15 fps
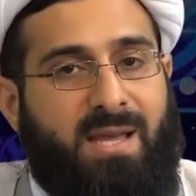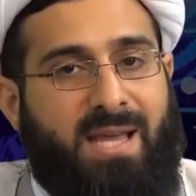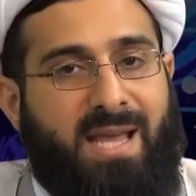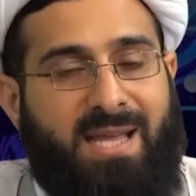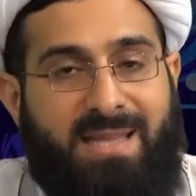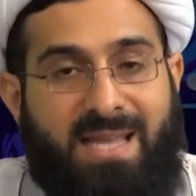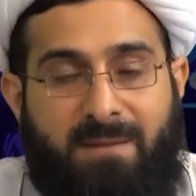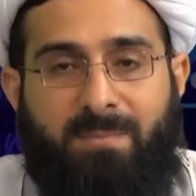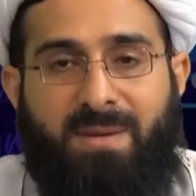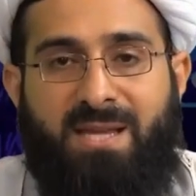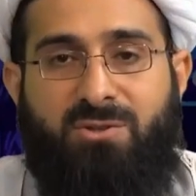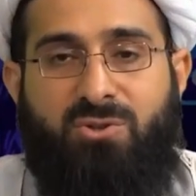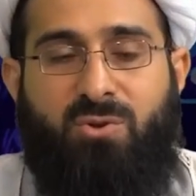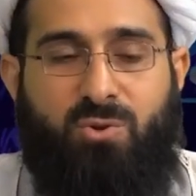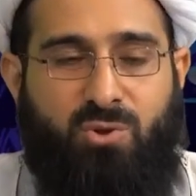and that
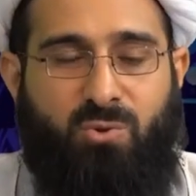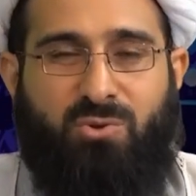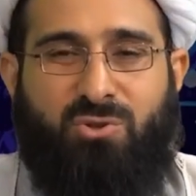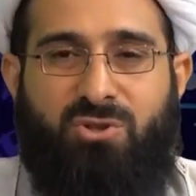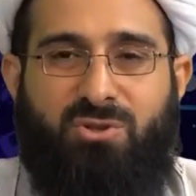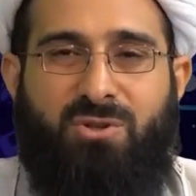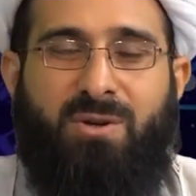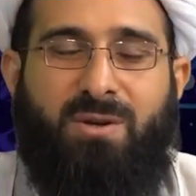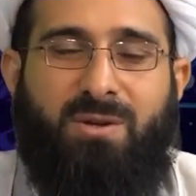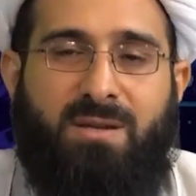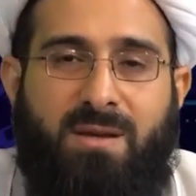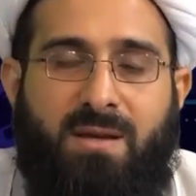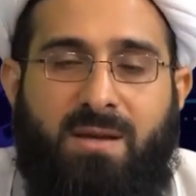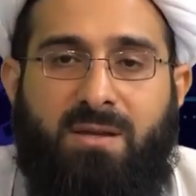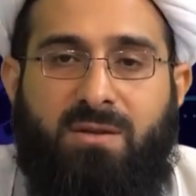makes you lose
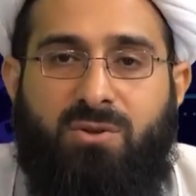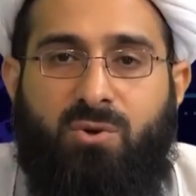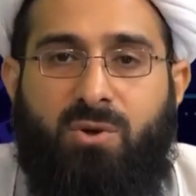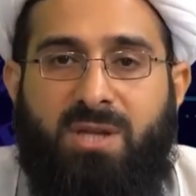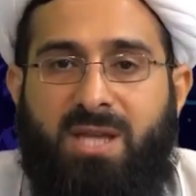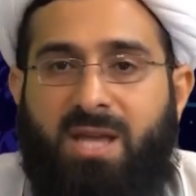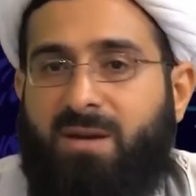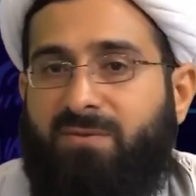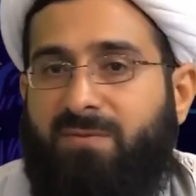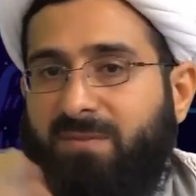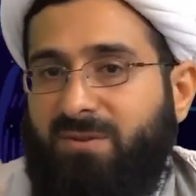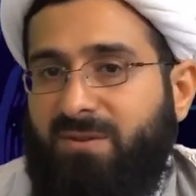your love.